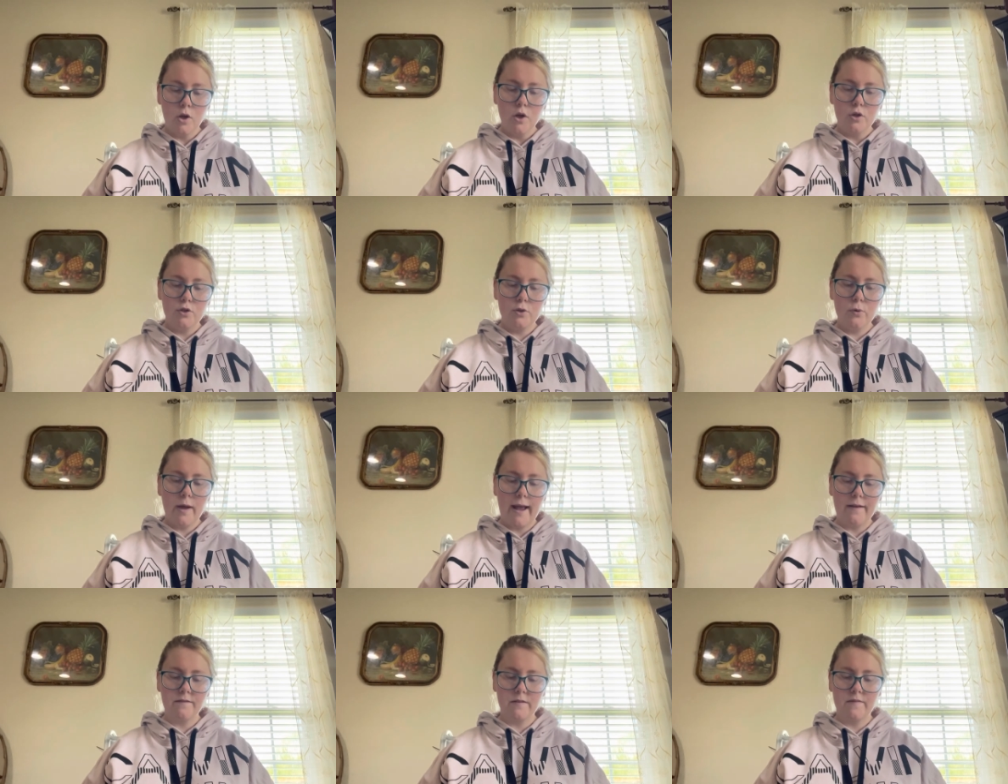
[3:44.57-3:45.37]
Two
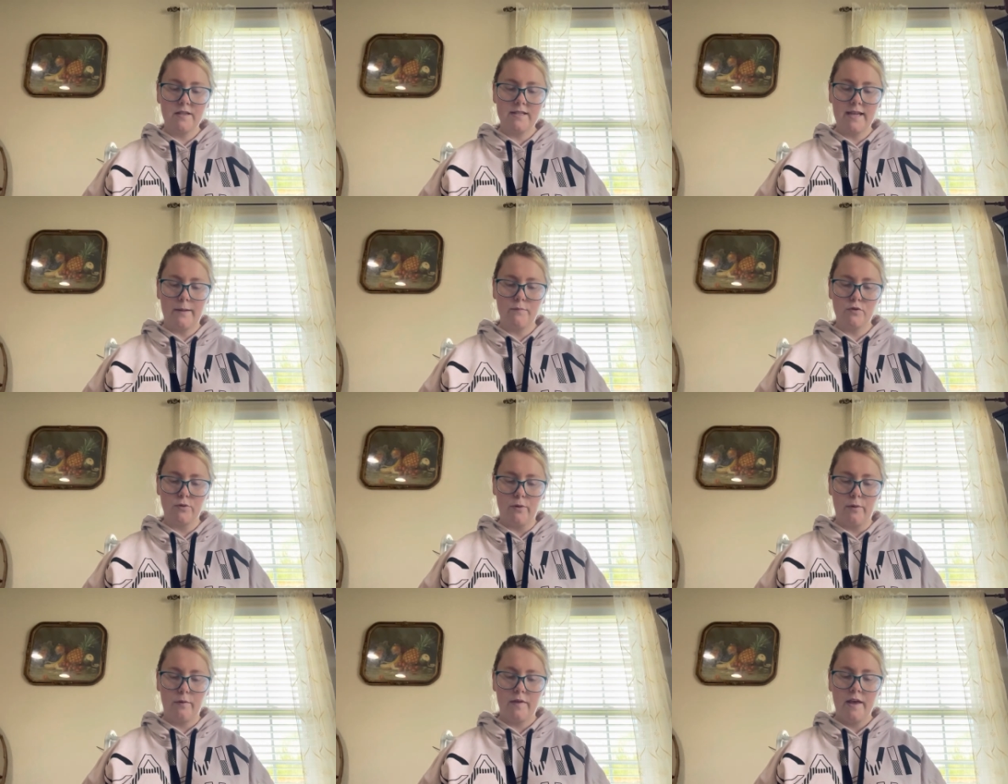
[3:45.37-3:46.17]
halves of the same
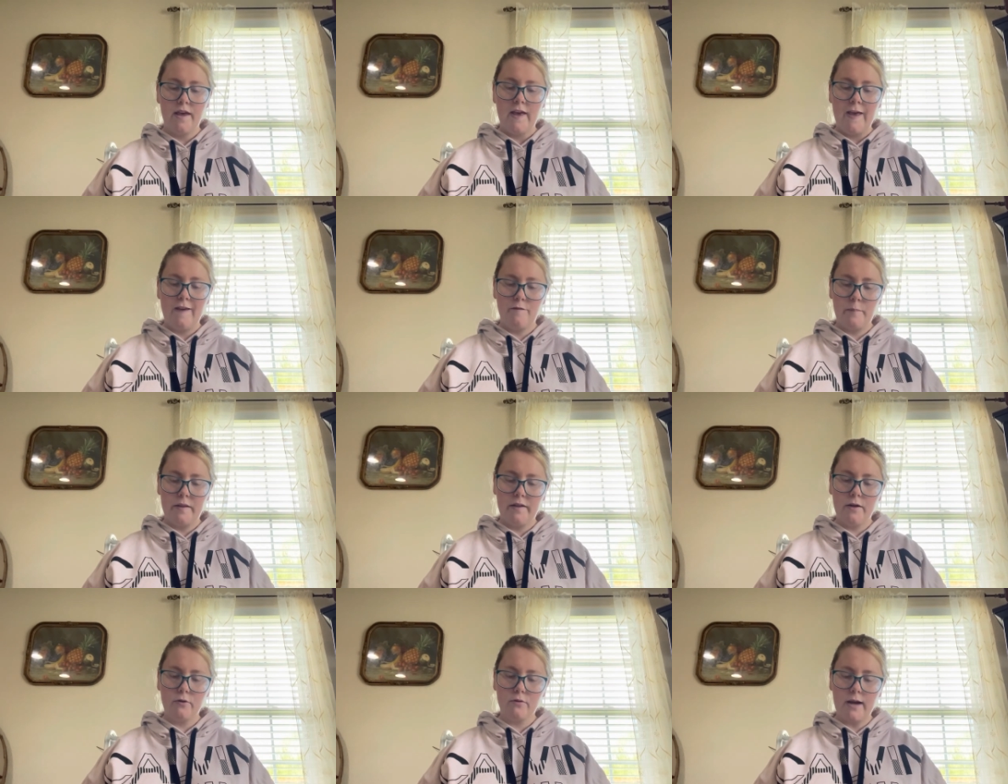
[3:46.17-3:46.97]
truth. If
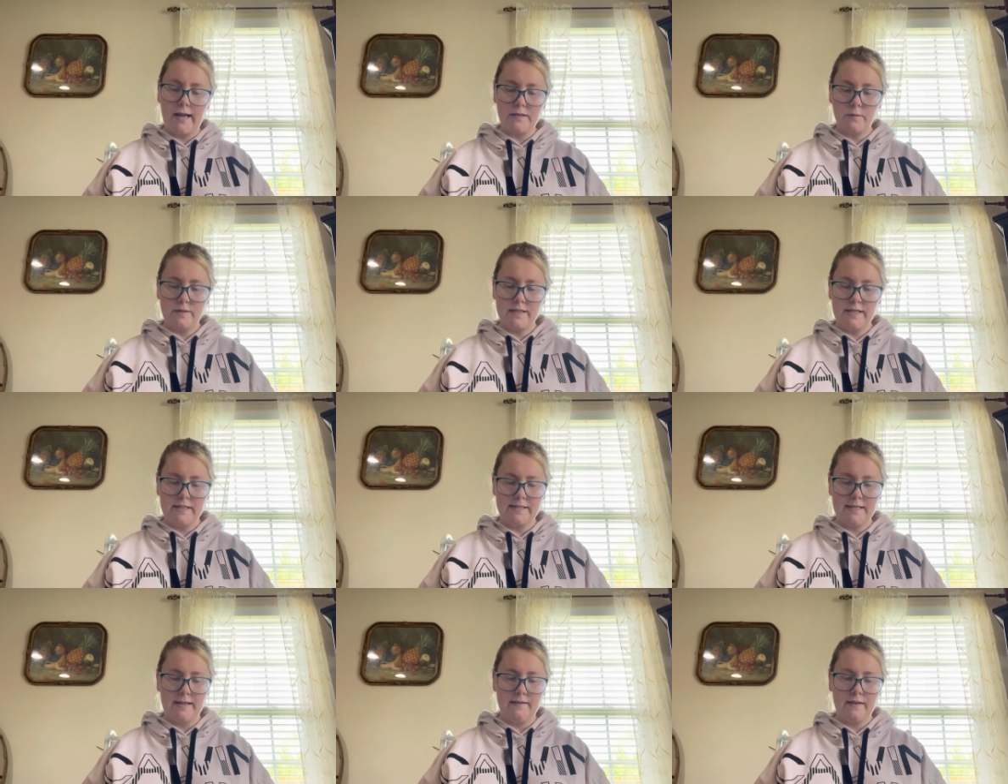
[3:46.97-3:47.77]
Billy Karras was
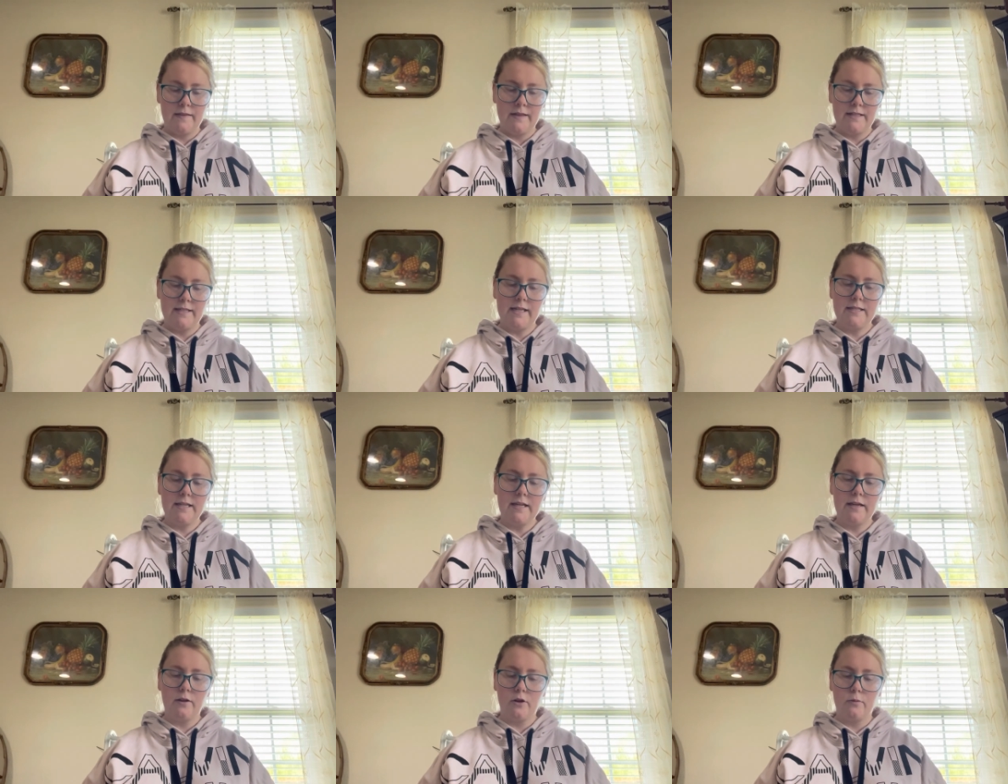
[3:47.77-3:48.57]
innocent, then the DT
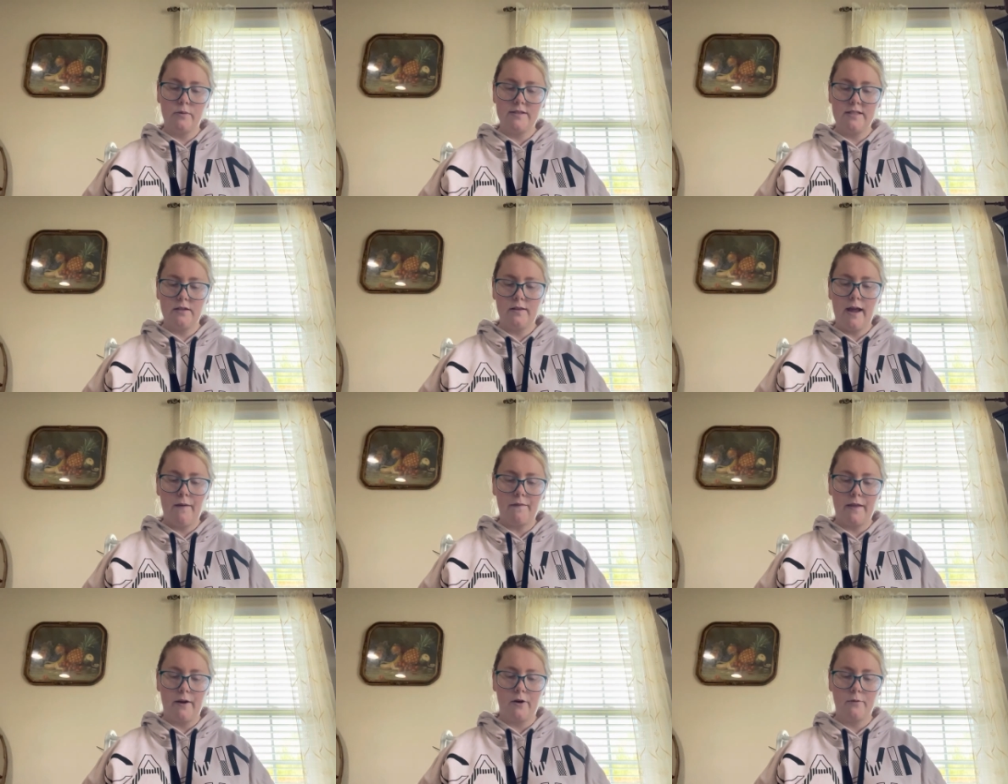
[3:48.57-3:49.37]
killer was still out
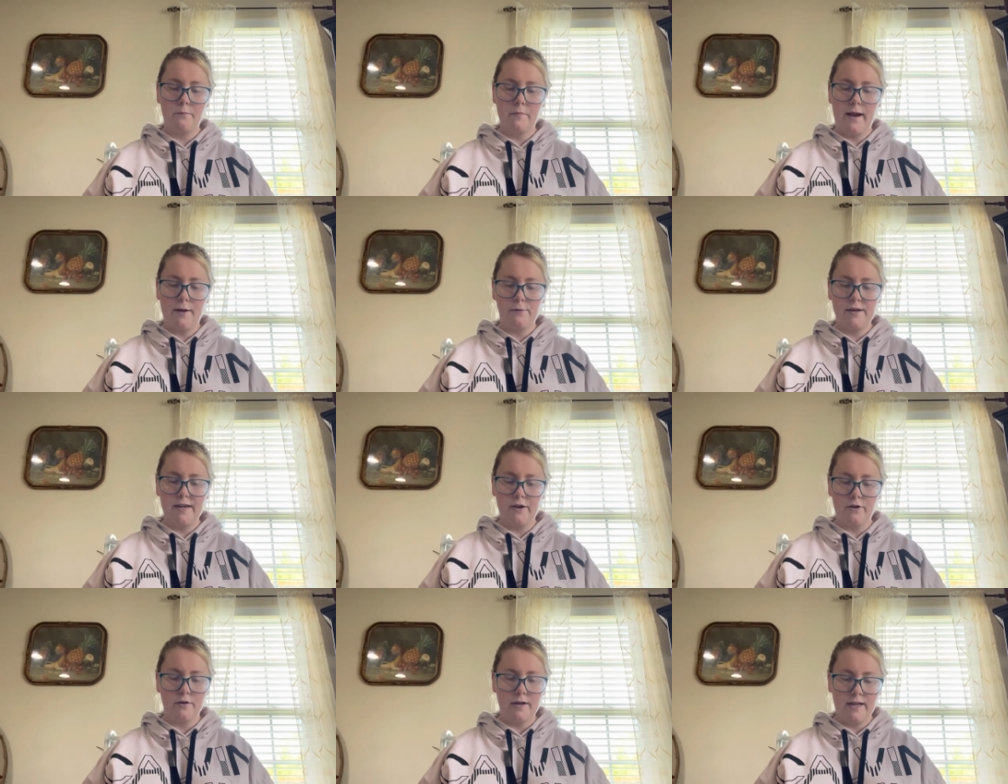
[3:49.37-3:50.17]
there, out
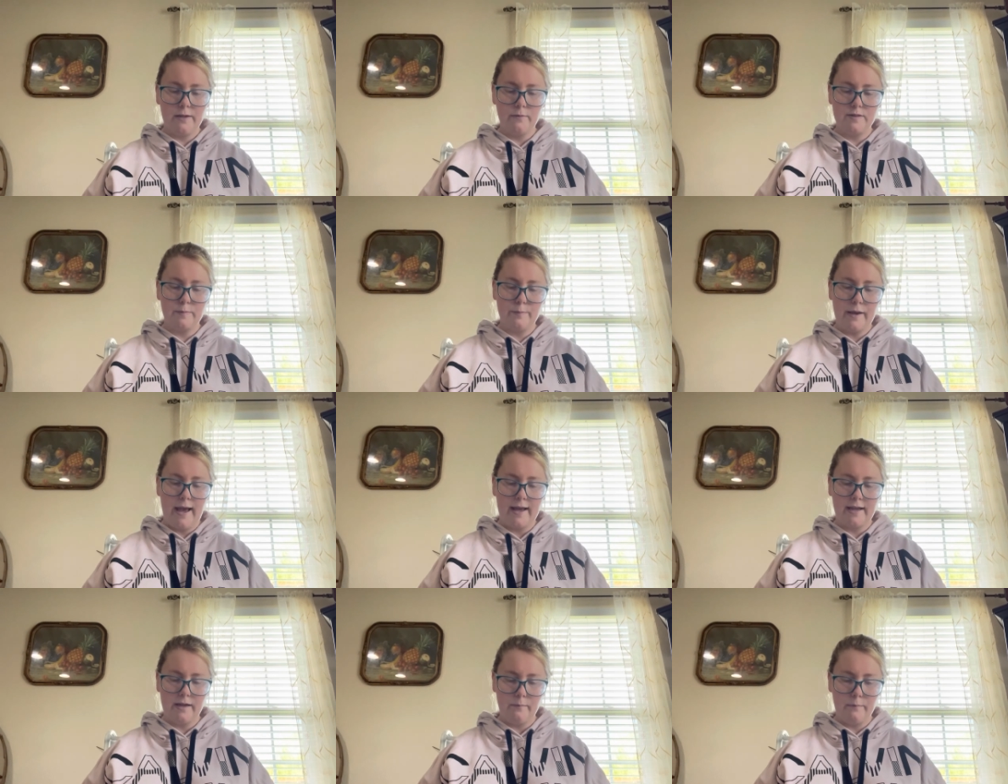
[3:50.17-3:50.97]
here. He was
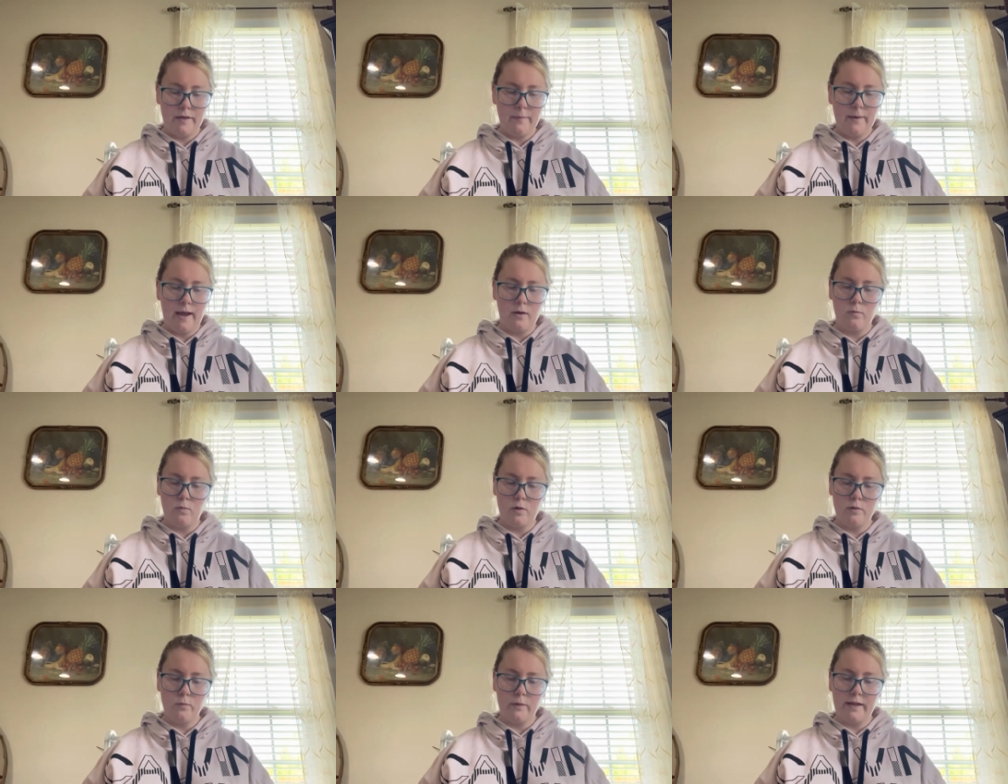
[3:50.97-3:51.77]
back, and Pip had
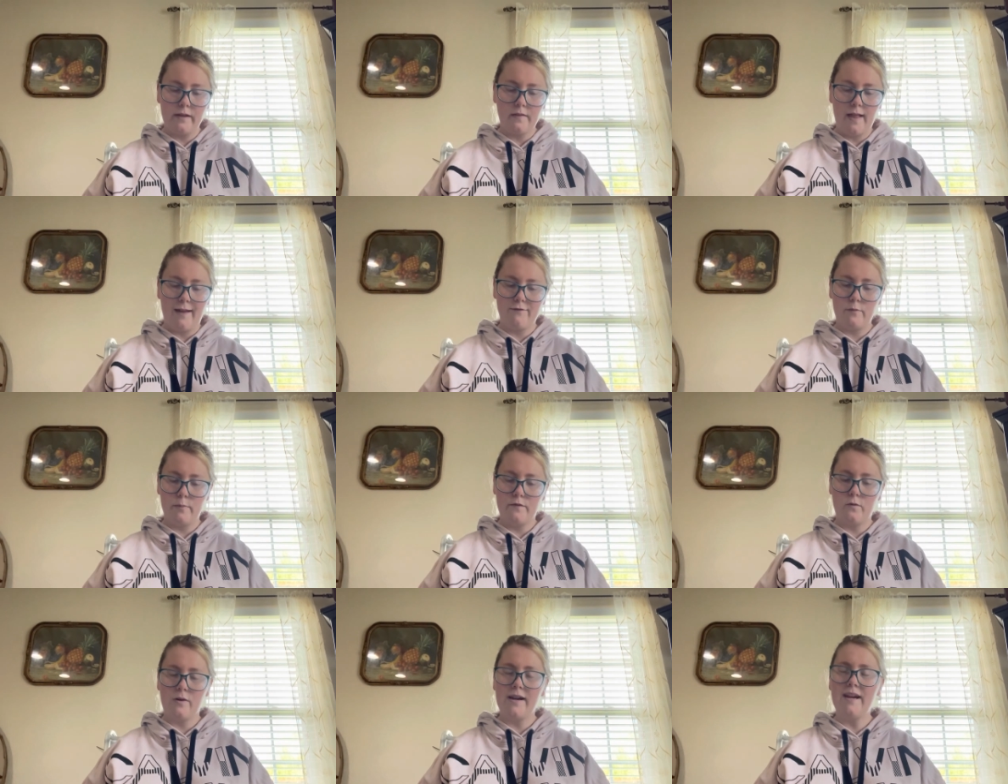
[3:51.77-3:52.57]
one week left
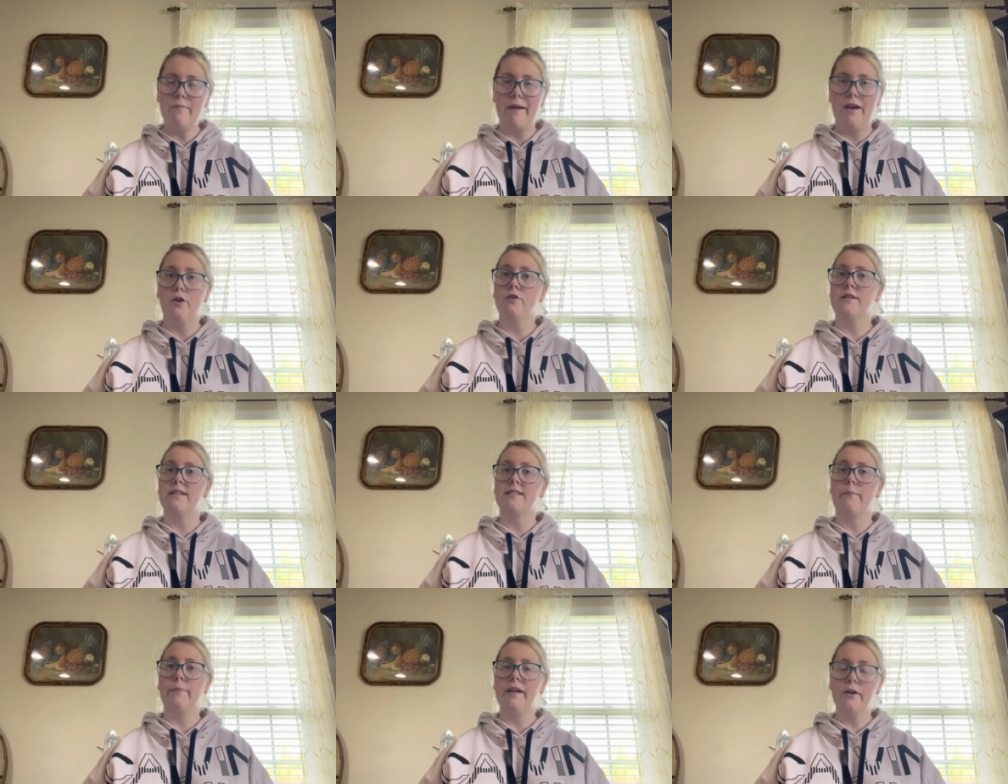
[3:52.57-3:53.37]
before he made her
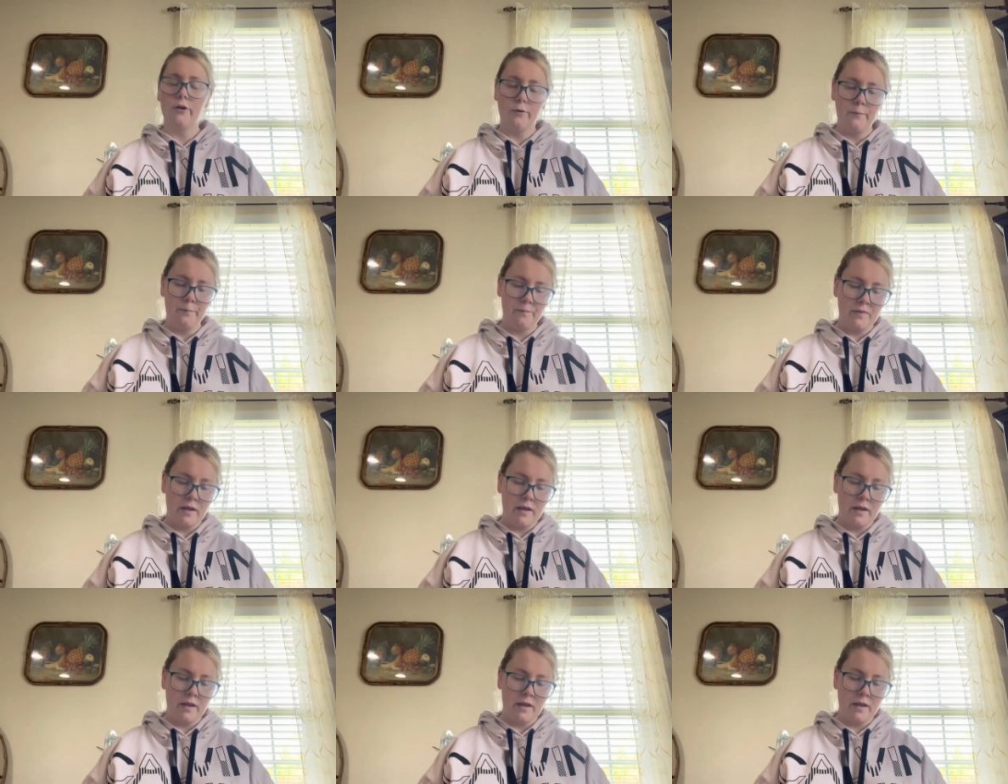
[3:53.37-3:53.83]
disappear.